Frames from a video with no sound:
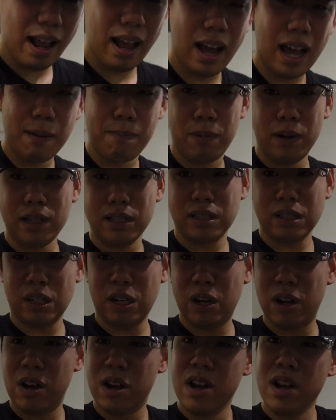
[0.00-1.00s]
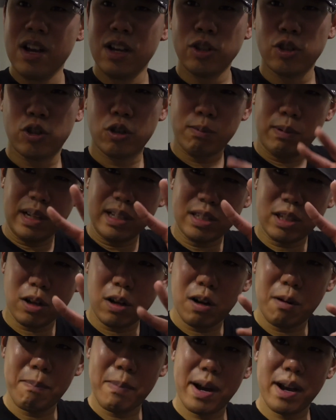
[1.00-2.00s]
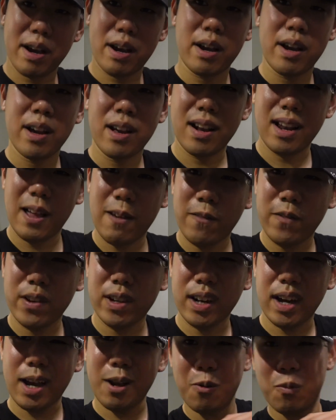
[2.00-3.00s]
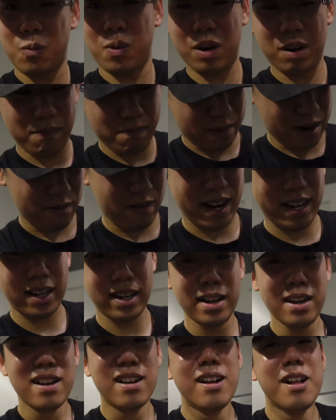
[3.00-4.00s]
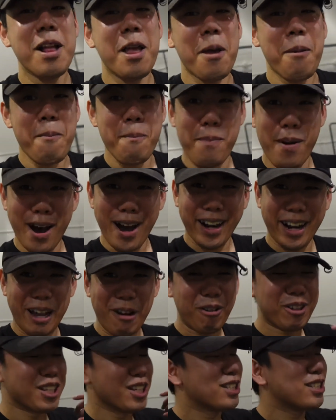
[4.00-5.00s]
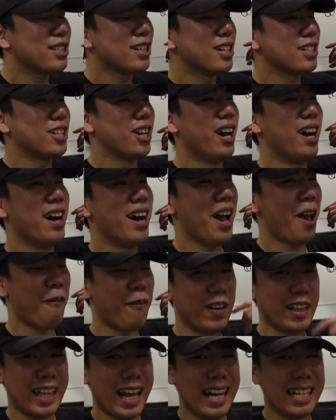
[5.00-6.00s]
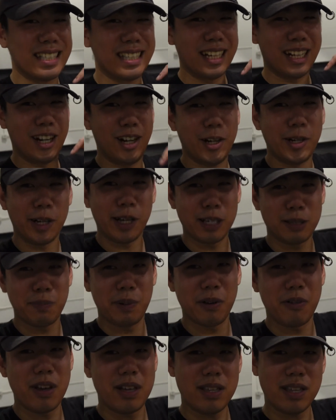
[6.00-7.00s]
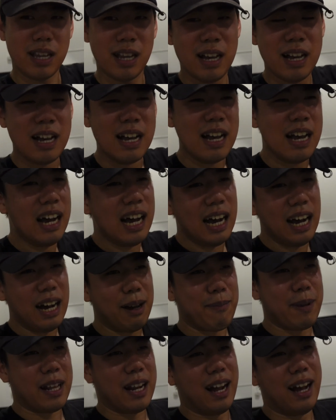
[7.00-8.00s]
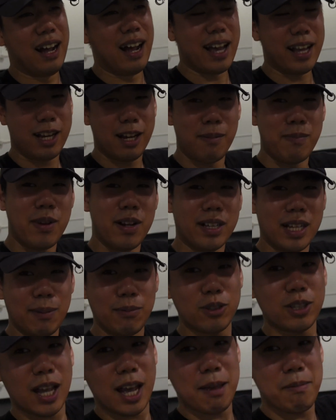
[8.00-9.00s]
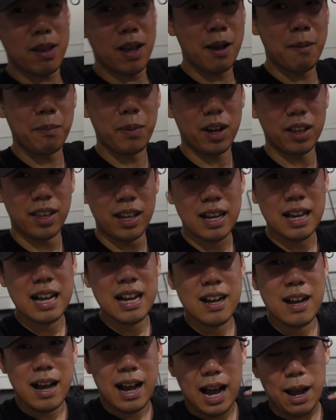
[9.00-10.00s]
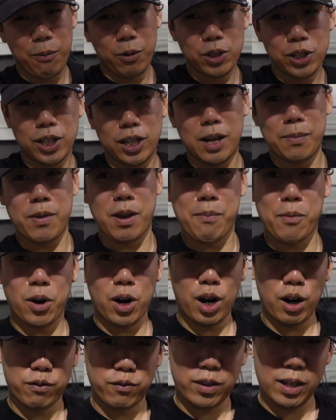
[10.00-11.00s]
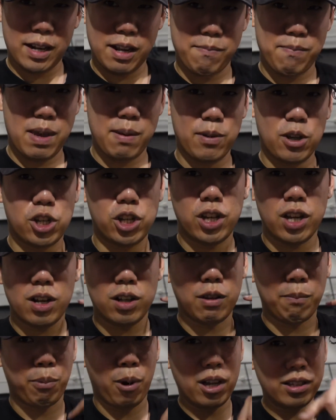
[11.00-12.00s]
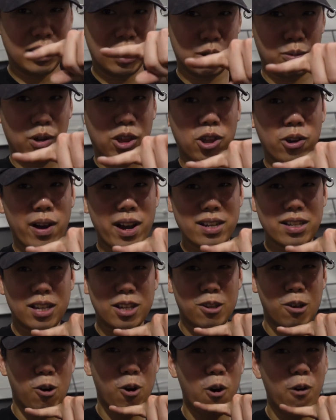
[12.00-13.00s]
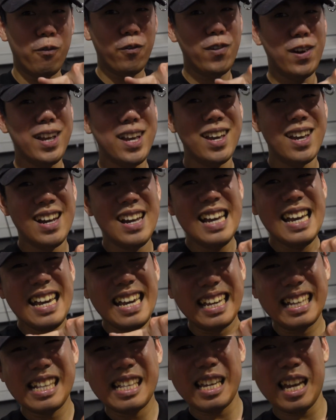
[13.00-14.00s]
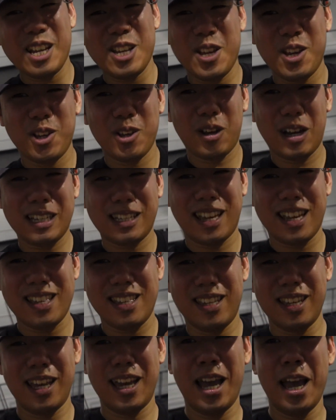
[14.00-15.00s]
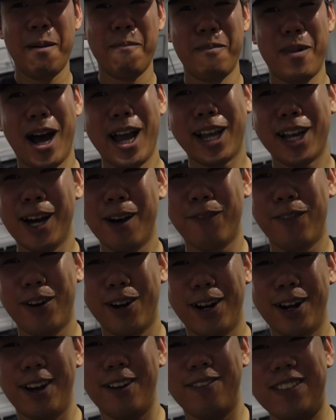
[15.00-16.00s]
I blister, 2 blister on my left foot and 1 on my right. But it was such a fantastic learning experience. I mean, I come here time to time, but I want to come here more often and maybe share the process with you guys. So hopefully in the end you guys can see my cover of